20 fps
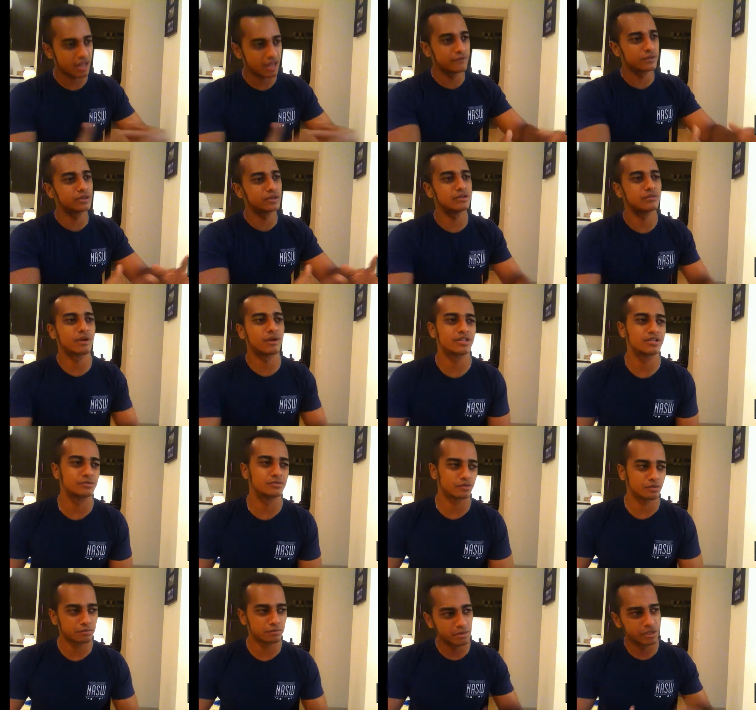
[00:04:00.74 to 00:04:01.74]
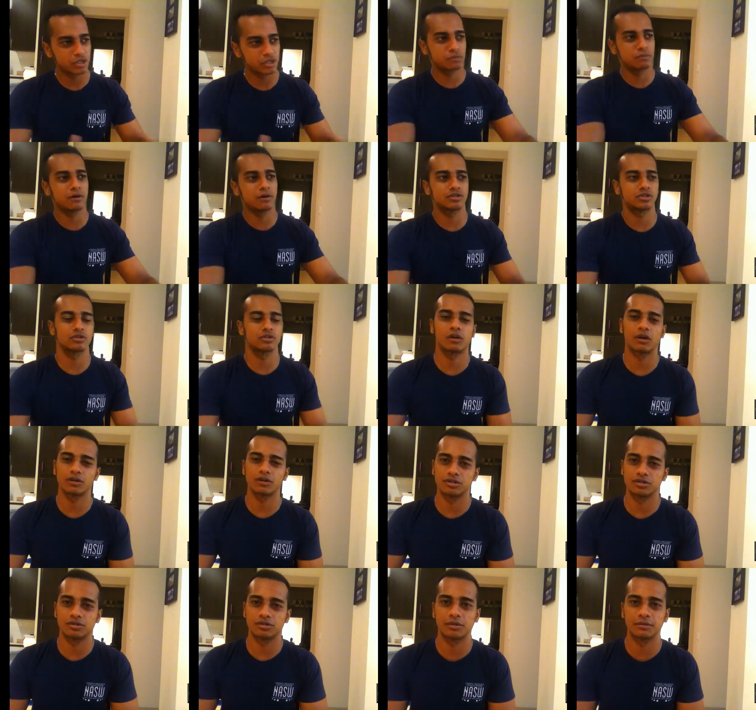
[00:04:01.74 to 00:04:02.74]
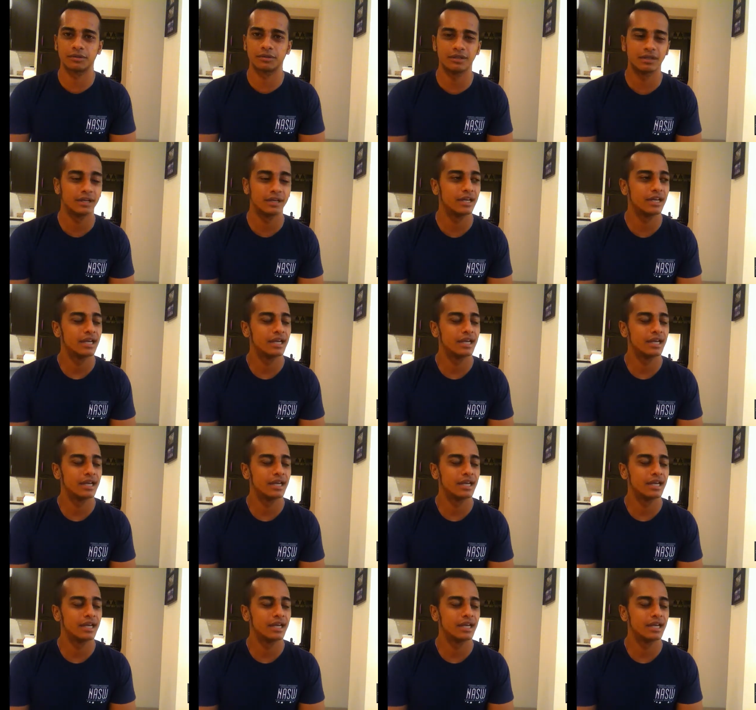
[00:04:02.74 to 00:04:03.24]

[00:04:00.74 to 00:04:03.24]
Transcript: just heavenly regimen, or mixed martial arts or something.